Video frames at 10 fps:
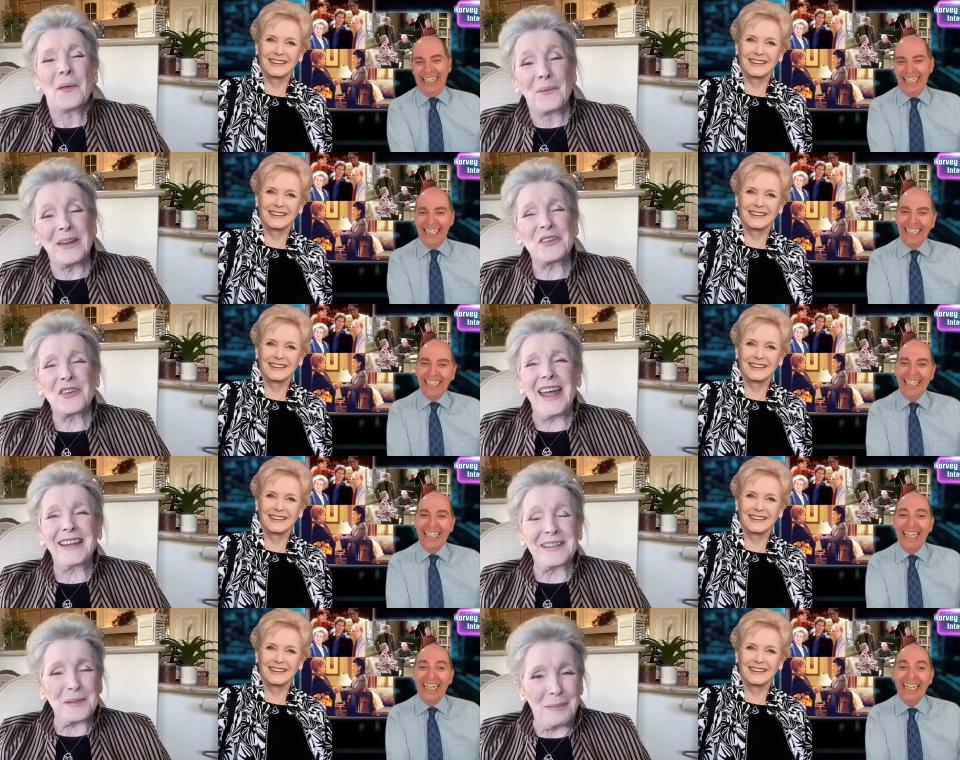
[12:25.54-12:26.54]
Speaker 1: We
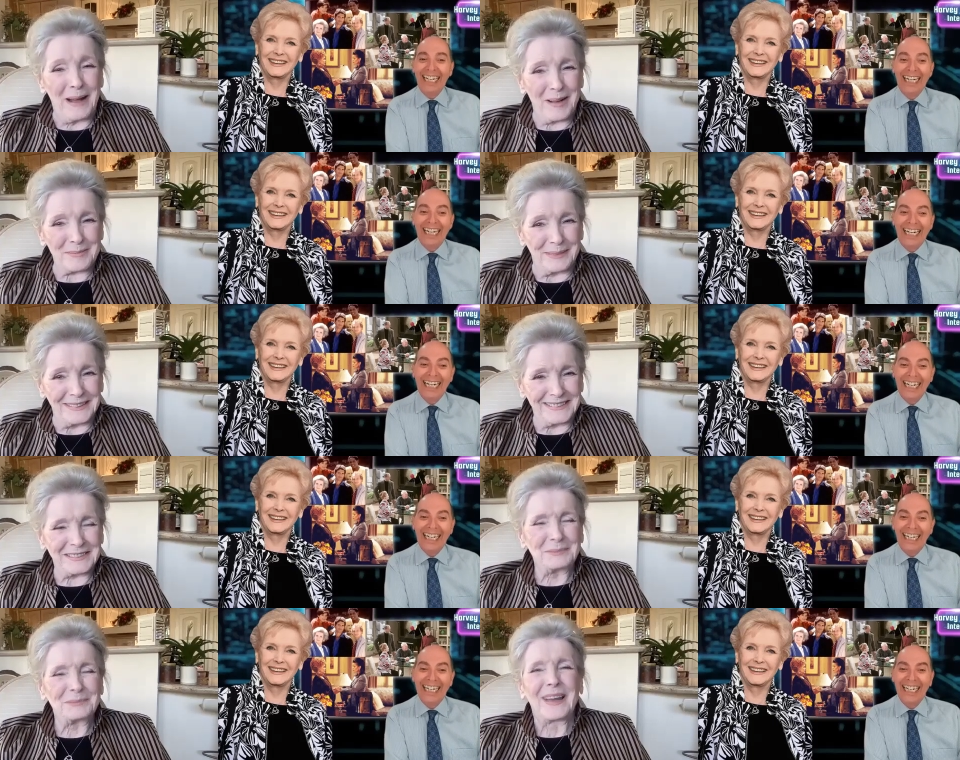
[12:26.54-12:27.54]
shared an
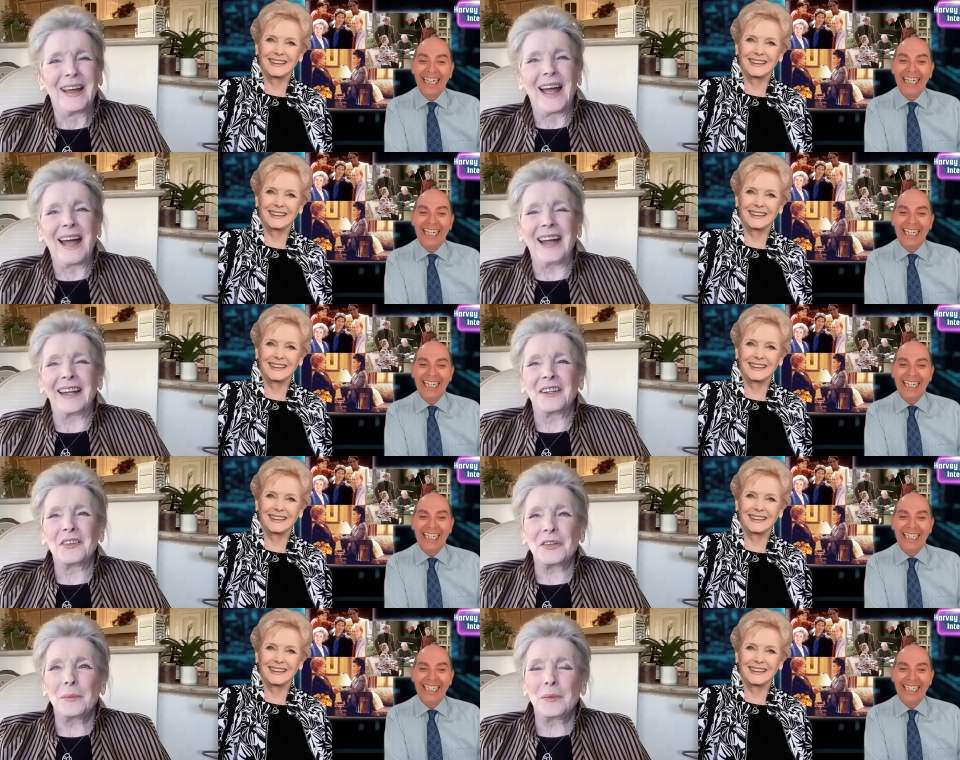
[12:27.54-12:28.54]
apartment,
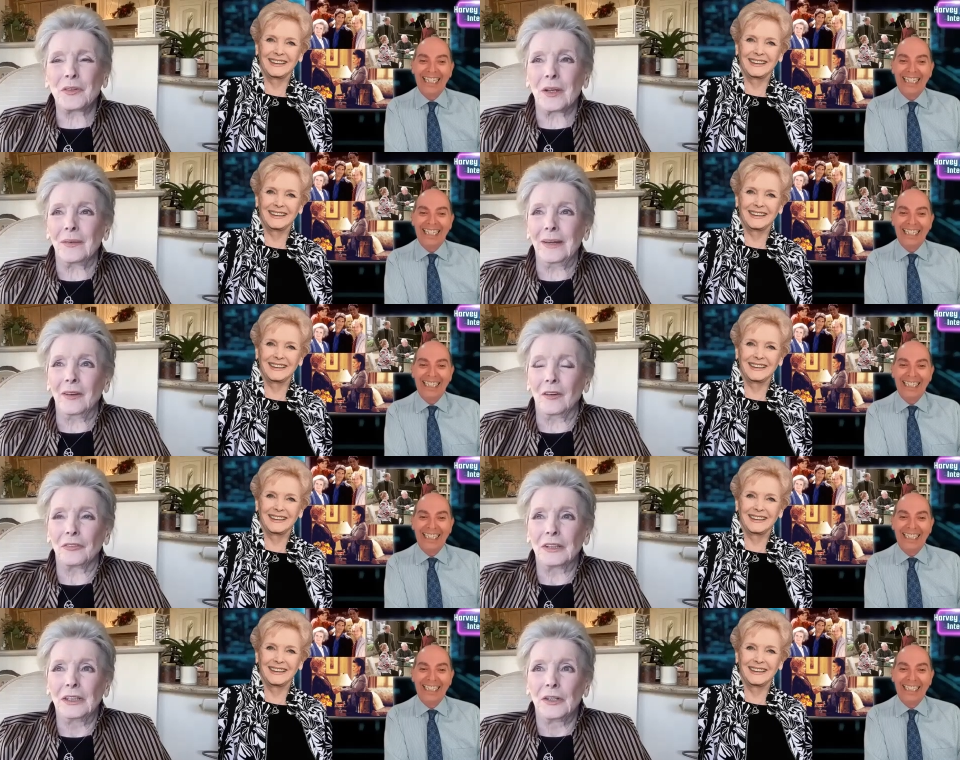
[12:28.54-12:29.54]
and she was going
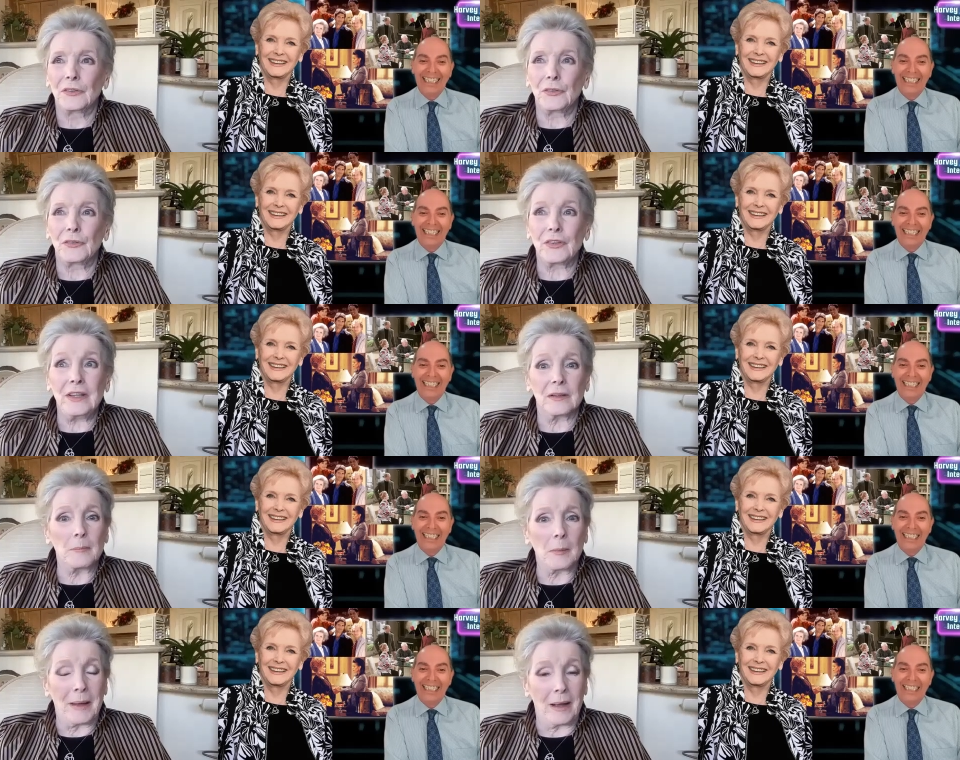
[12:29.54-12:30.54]
off to see
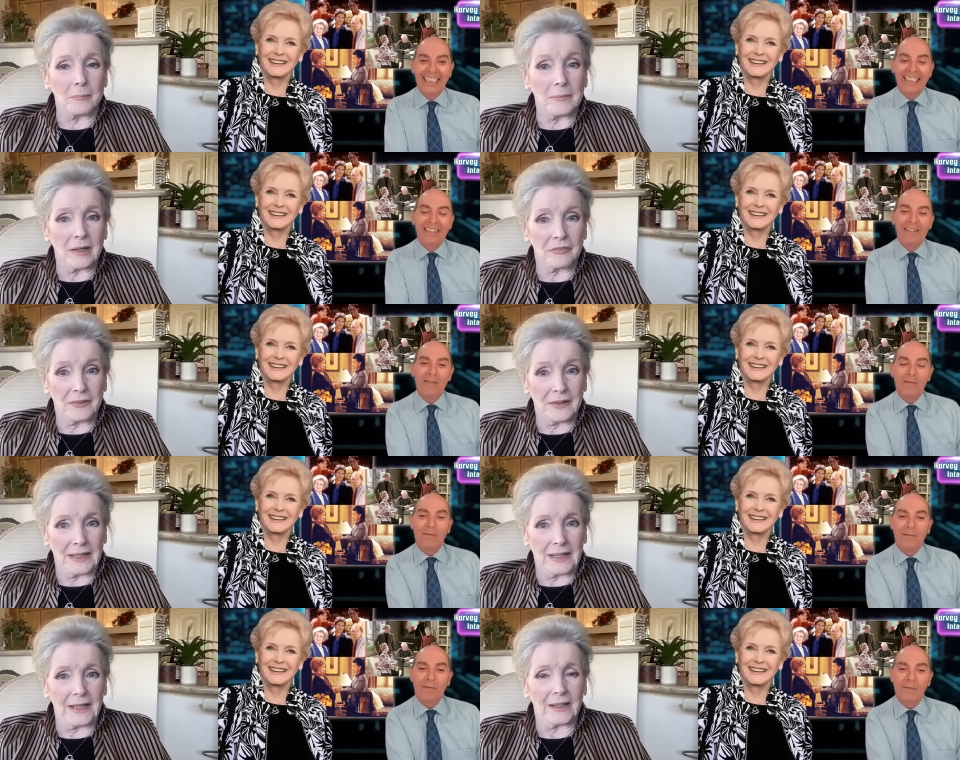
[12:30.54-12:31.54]
them about My
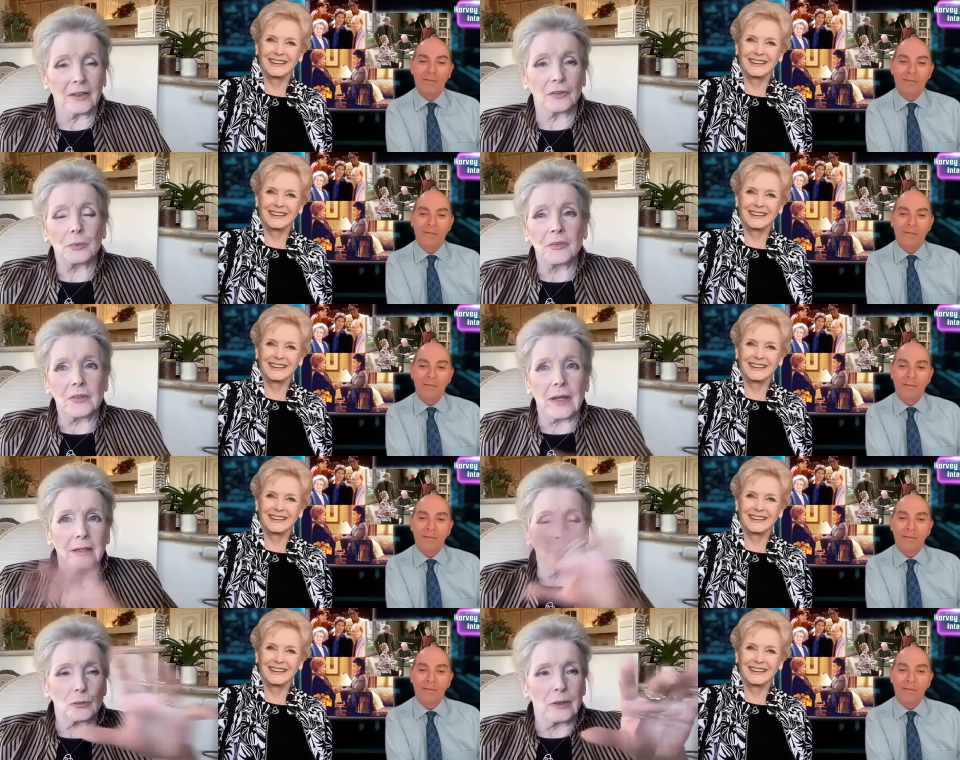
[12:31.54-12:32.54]
Fair Lady, and she was getting